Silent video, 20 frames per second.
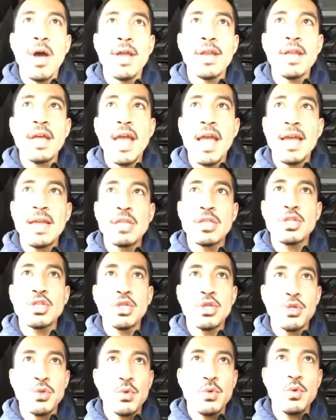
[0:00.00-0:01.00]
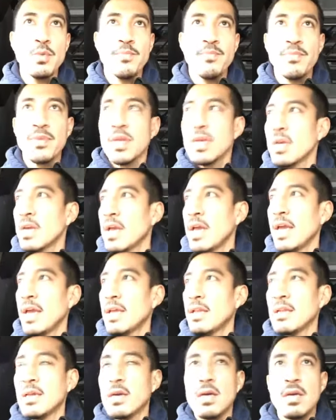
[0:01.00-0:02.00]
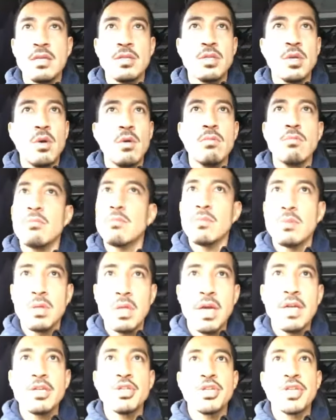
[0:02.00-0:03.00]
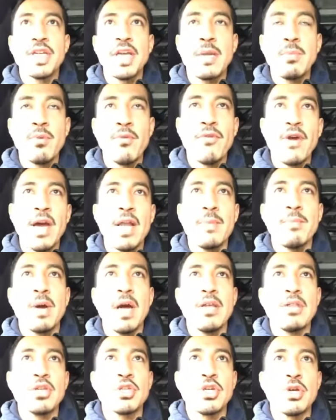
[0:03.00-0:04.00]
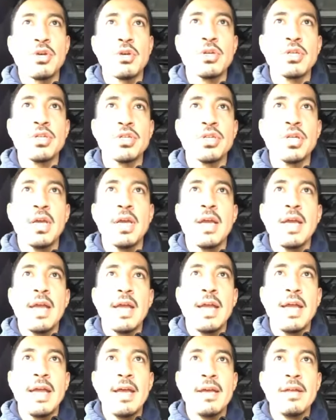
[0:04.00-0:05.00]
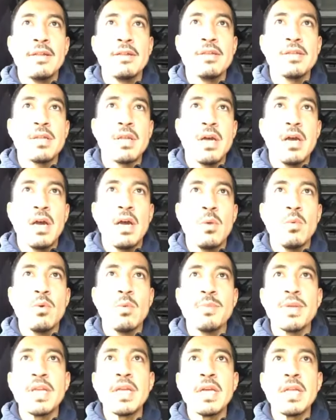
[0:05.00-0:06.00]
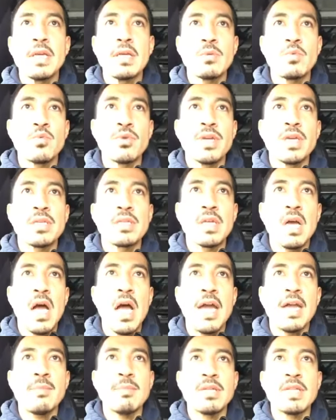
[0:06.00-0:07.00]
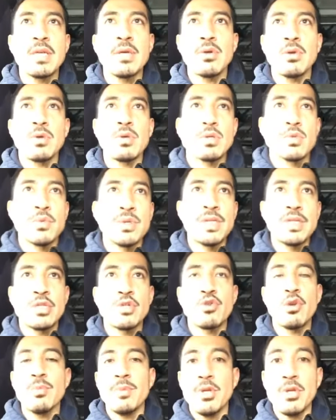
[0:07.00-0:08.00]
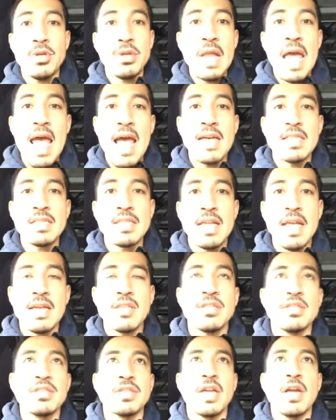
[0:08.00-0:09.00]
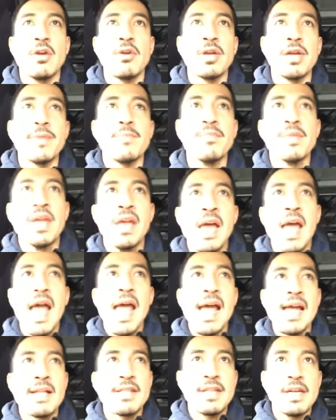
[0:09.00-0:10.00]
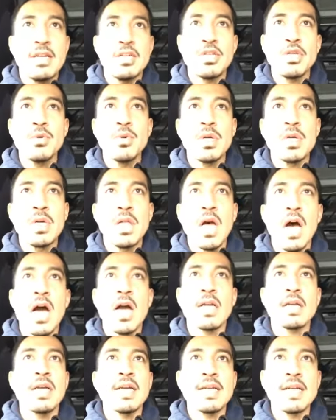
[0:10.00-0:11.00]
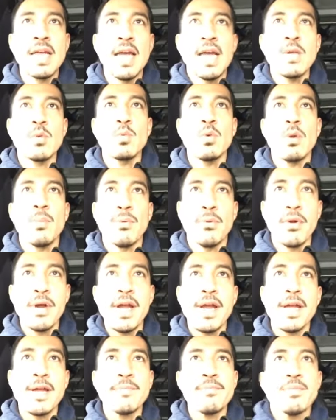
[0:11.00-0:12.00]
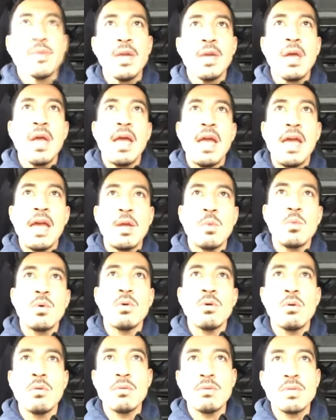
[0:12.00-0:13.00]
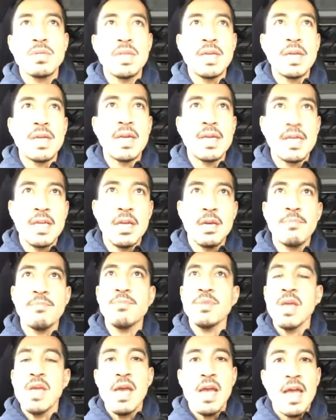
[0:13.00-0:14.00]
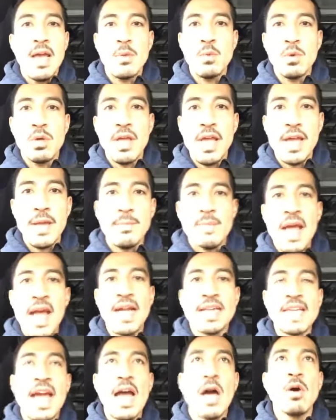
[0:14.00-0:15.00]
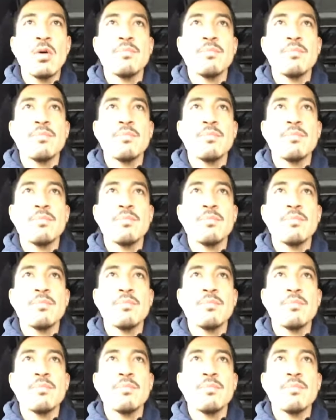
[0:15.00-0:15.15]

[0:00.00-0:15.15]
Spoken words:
and 2. And so lunch again provided by the church, and we'll be getting reassigned materials redistributed as necessary. At 2 o'clock, again, we'll pray and we'll sing a hymn and we'll head back out